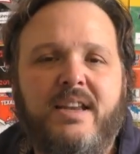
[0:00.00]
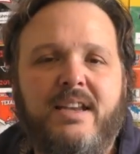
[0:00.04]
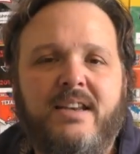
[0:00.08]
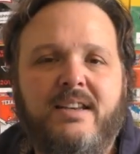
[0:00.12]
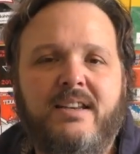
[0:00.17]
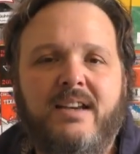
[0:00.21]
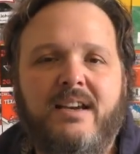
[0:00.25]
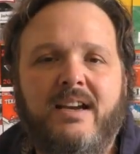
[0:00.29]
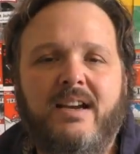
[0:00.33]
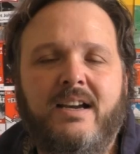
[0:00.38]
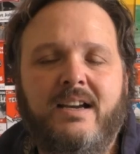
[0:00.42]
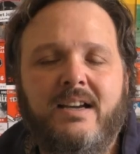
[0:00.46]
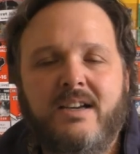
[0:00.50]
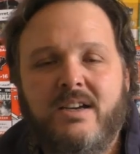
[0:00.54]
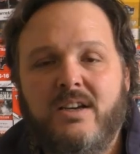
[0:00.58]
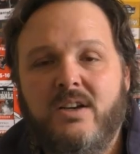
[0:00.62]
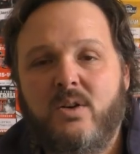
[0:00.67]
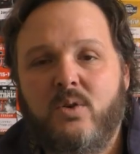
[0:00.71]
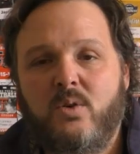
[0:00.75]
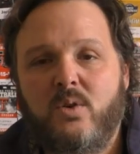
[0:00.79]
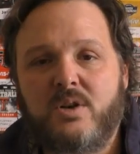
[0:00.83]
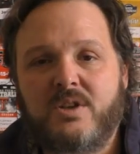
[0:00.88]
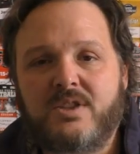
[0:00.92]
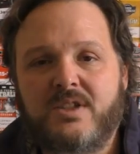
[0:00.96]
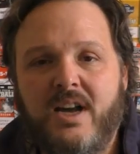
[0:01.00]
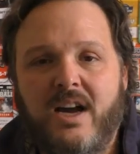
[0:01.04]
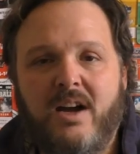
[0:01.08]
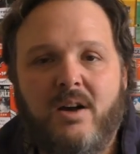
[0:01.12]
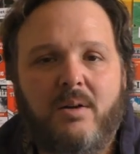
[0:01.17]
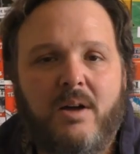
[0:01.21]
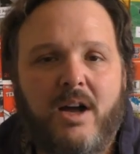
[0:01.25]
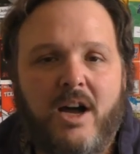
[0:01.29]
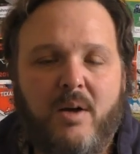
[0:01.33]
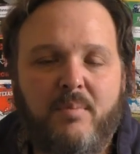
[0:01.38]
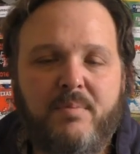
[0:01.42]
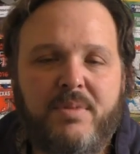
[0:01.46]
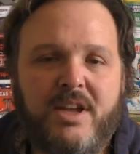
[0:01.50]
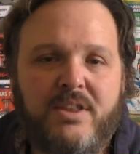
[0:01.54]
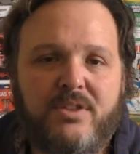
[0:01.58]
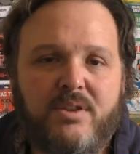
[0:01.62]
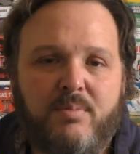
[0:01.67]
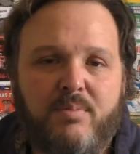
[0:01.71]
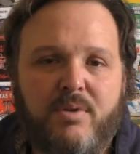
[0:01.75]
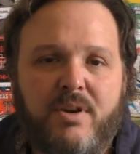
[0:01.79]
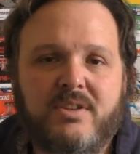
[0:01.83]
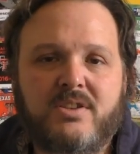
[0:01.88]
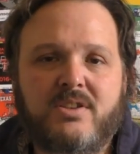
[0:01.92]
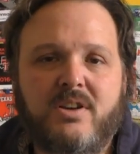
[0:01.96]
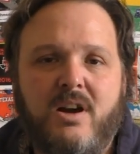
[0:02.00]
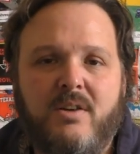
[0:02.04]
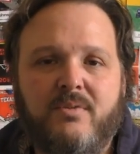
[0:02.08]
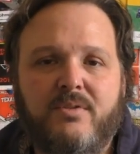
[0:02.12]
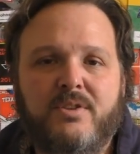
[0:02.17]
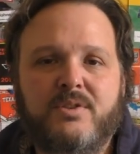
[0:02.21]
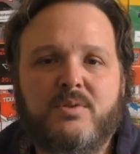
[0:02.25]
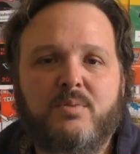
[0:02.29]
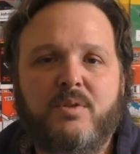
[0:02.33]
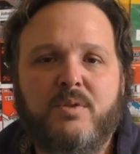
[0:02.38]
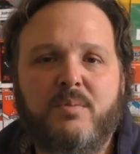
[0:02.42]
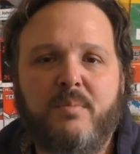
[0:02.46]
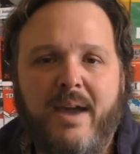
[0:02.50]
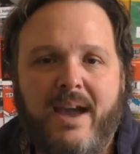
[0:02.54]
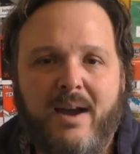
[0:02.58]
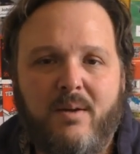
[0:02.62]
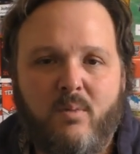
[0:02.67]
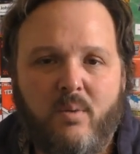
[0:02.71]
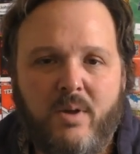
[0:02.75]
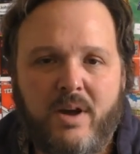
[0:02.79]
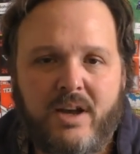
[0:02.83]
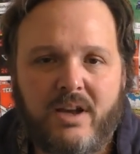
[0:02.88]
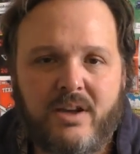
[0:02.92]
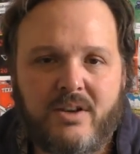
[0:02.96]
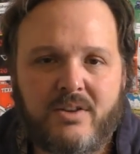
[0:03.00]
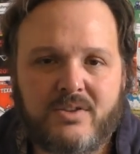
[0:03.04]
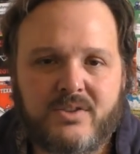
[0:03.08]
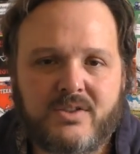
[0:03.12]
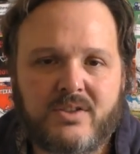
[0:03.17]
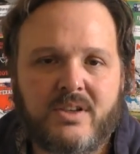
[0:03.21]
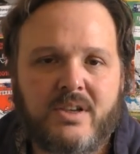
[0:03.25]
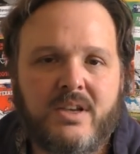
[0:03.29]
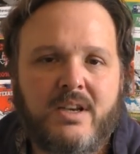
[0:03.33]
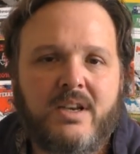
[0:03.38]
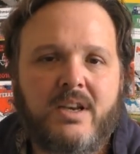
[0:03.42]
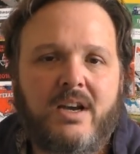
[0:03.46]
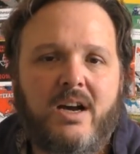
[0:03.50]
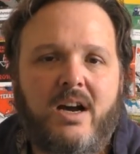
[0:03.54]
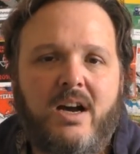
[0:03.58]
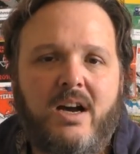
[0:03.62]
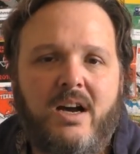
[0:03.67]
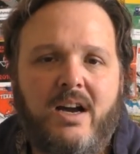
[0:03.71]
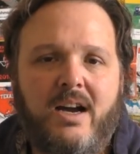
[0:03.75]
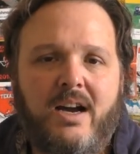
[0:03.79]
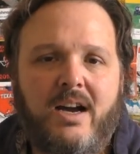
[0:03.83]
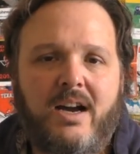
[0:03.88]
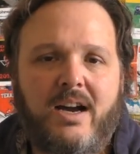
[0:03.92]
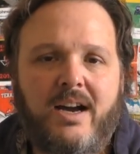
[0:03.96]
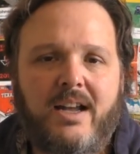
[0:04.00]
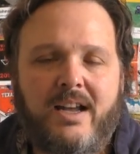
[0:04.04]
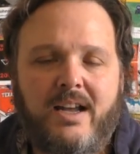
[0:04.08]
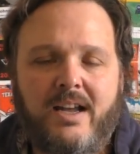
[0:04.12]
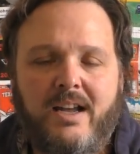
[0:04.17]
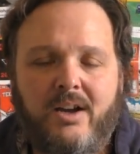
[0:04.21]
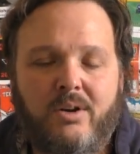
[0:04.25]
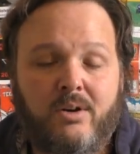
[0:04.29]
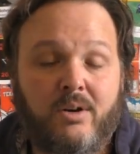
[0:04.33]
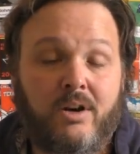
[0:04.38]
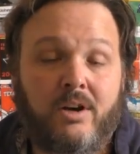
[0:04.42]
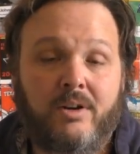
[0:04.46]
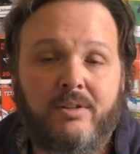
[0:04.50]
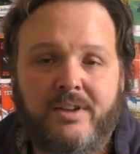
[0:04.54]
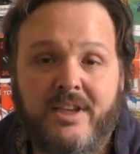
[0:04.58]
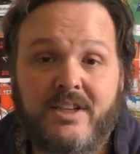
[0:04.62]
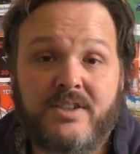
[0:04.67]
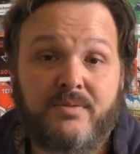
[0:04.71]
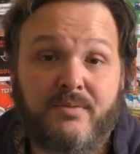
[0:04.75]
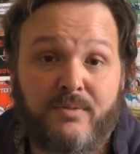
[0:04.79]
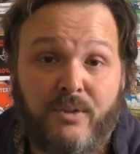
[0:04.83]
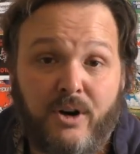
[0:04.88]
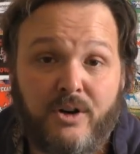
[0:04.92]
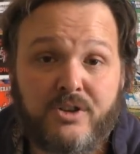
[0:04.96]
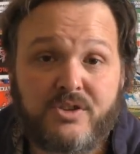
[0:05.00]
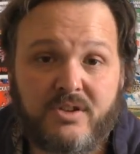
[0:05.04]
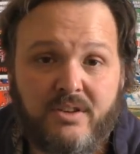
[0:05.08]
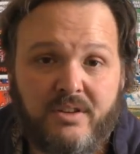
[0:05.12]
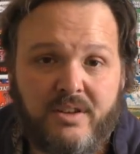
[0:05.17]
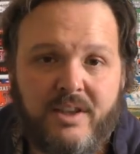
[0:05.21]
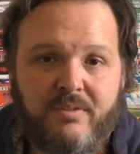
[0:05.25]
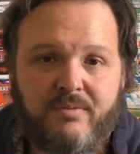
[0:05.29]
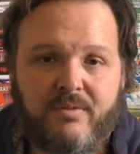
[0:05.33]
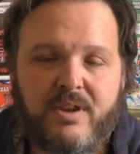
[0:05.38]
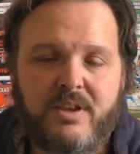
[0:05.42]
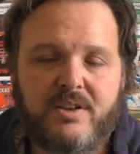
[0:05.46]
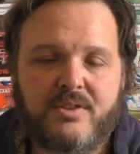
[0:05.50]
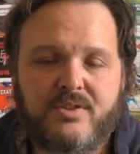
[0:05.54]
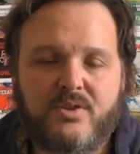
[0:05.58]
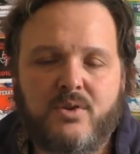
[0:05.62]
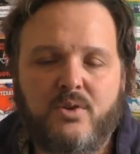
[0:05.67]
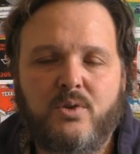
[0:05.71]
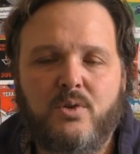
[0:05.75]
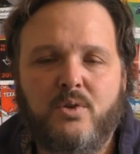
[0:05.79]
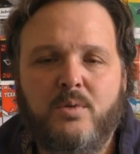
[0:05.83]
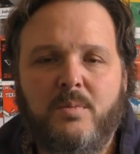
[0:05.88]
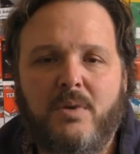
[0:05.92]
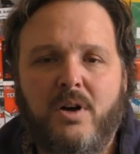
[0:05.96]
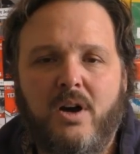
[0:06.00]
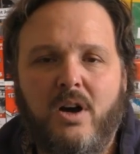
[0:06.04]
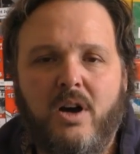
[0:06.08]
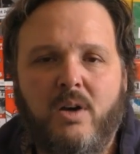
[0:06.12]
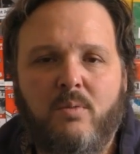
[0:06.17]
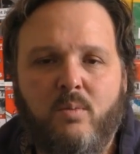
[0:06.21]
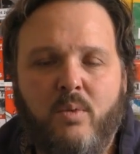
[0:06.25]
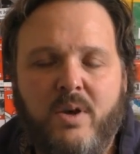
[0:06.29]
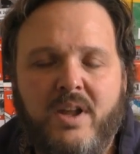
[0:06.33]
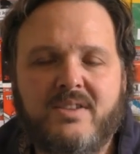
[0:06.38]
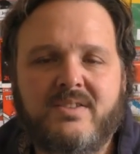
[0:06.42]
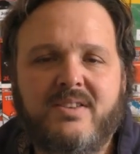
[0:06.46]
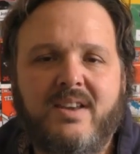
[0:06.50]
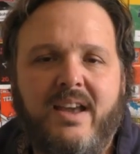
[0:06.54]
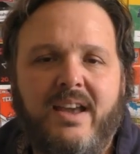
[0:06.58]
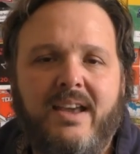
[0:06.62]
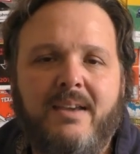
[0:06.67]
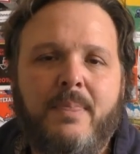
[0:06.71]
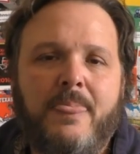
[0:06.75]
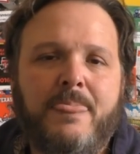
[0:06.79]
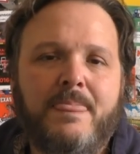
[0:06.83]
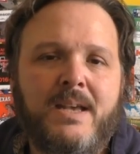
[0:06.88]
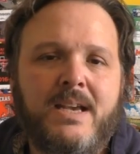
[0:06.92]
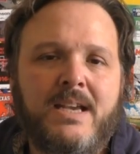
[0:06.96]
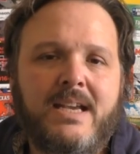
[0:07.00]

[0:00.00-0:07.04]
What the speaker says: And, of course, I'll be at the press conference with Matt Wells, or at least virtually via Zoom, on Wednesday,